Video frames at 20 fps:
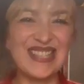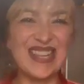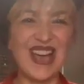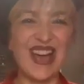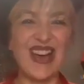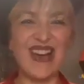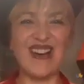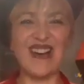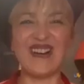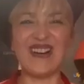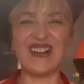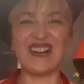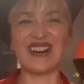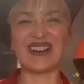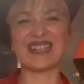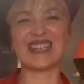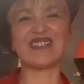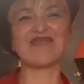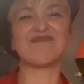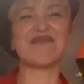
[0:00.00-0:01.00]

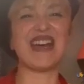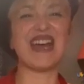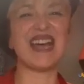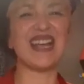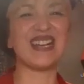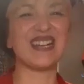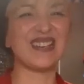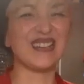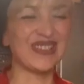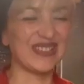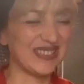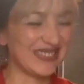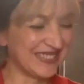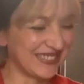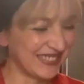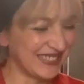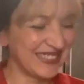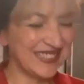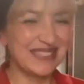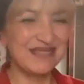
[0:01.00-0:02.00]
Ciao, che bello!
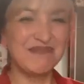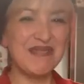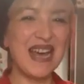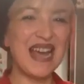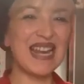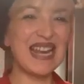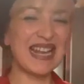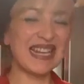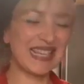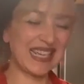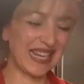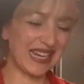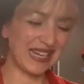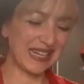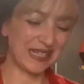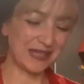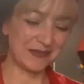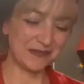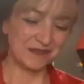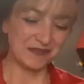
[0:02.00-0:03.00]
Bella
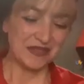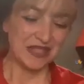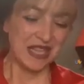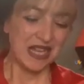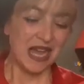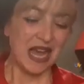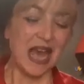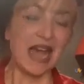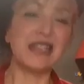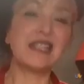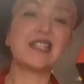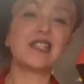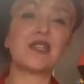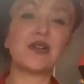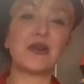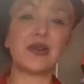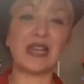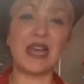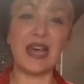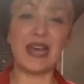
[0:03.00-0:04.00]
Kelly! And
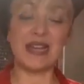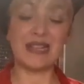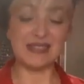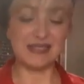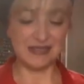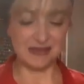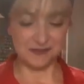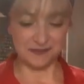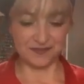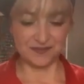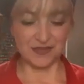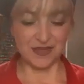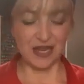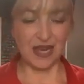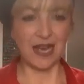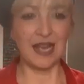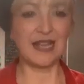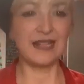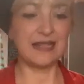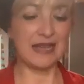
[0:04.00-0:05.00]
so guys,
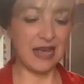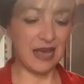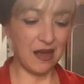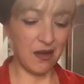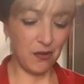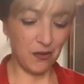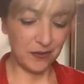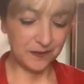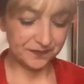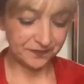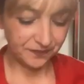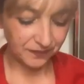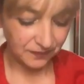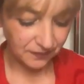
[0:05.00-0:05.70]
I